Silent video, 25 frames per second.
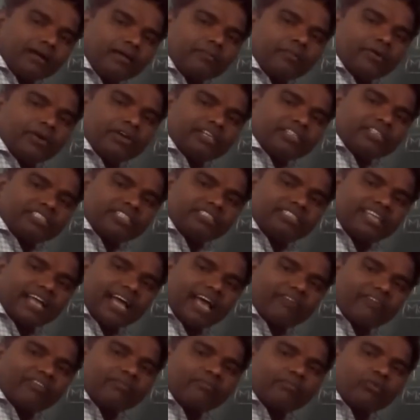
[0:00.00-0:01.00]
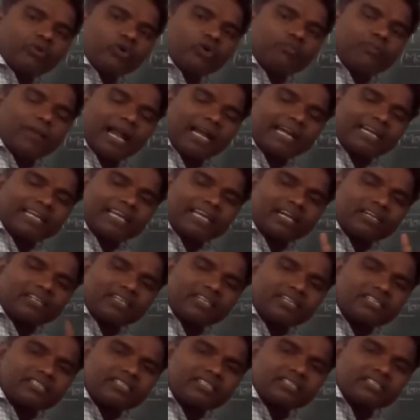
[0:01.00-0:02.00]
Protestants having both plant
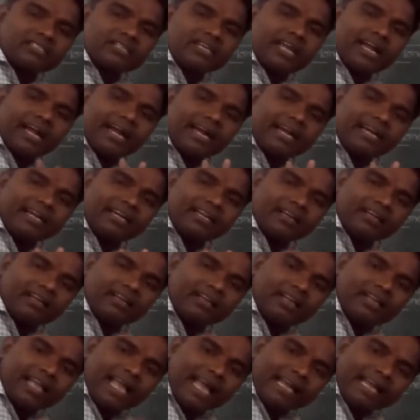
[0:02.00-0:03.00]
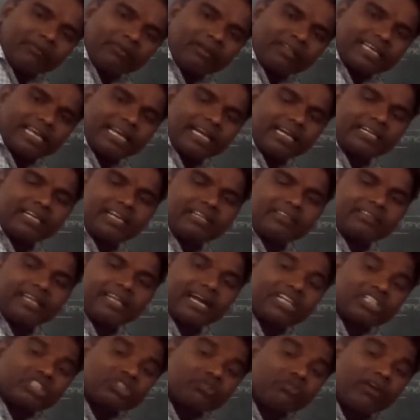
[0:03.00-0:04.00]
characters and animal character.
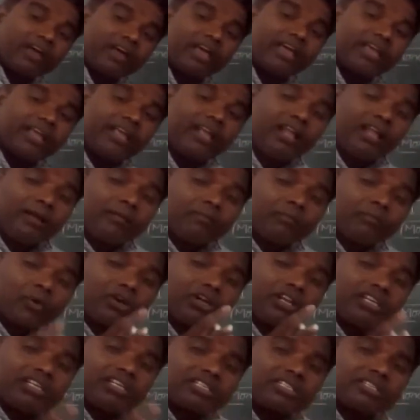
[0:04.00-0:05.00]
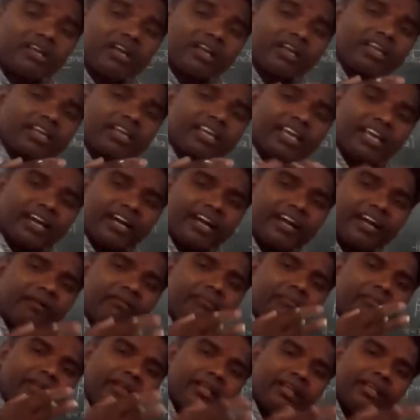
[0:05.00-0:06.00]
That's why Protista
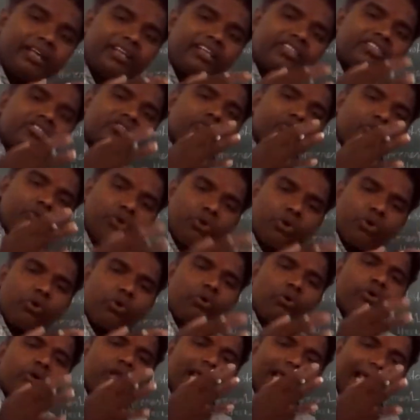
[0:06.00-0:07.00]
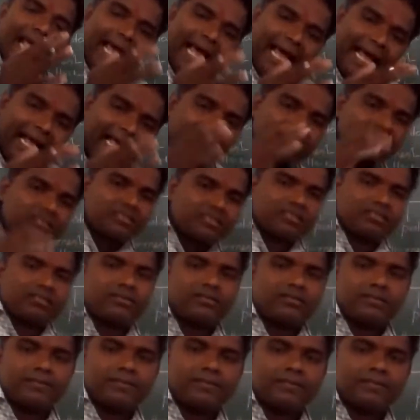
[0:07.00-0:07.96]
kingdom is known as.